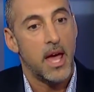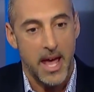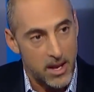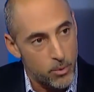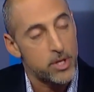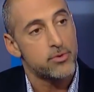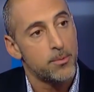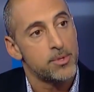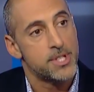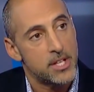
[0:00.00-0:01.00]
And where
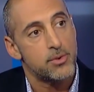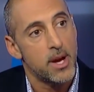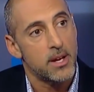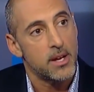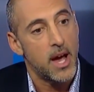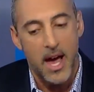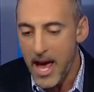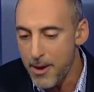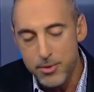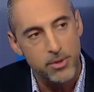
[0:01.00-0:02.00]
Trump was. That's right. I
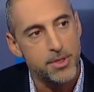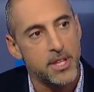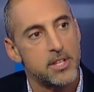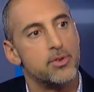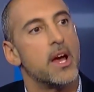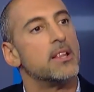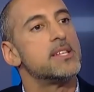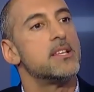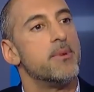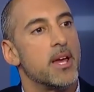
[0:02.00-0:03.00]
absolutely think that's true. And
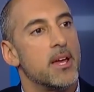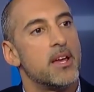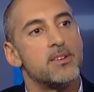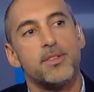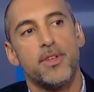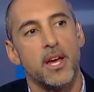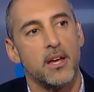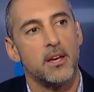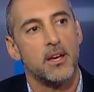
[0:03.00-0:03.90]
listen to me. Here's the thing.